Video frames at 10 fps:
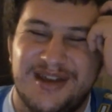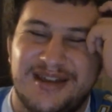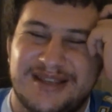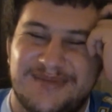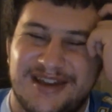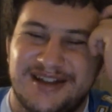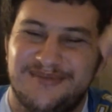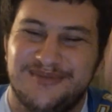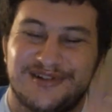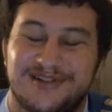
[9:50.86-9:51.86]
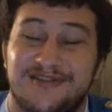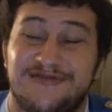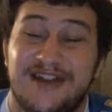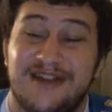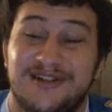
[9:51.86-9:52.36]
Speaking of personal
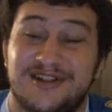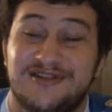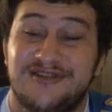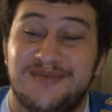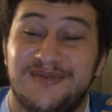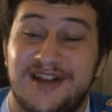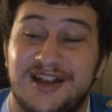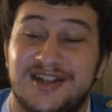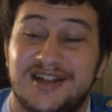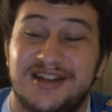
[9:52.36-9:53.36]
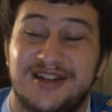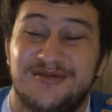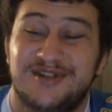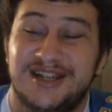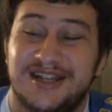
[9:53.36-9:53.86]
favorites, Triple H and
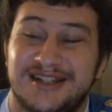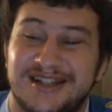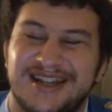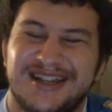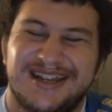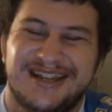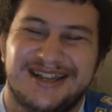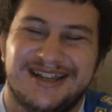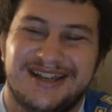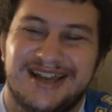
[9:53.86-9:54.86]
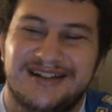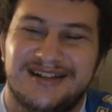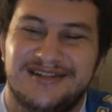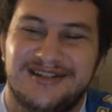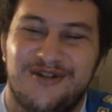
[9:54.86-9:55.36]
Eugene in a
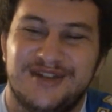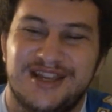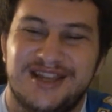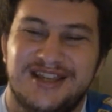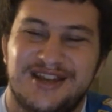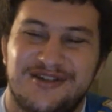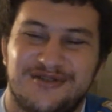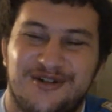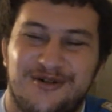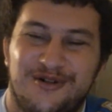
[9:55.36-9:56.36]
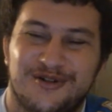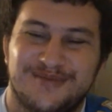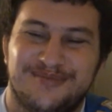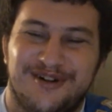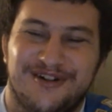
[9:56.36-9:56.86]
no DQ, no holds
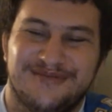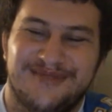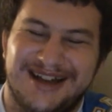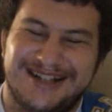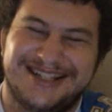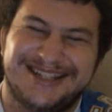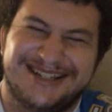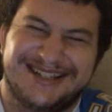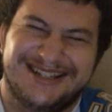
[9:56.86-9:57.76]
barred match.